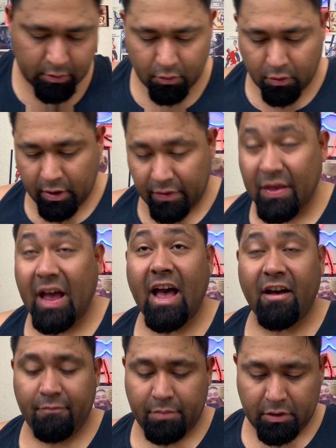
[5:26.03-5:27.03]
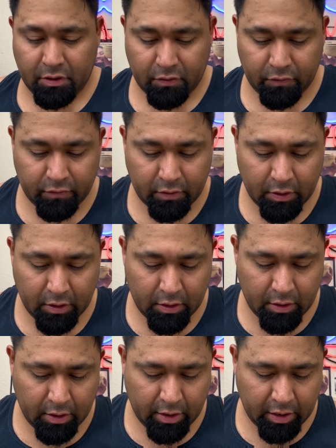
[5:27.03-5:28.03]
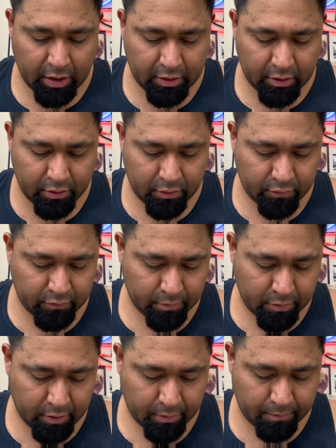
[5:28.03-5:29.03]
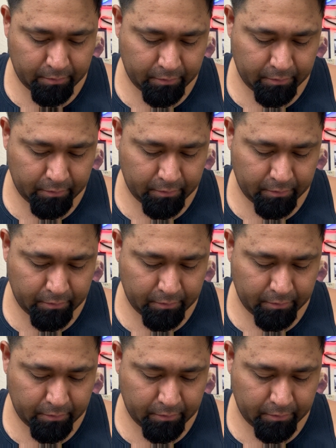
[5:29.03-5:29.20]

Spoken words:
Or that have been used, and I need to use them up.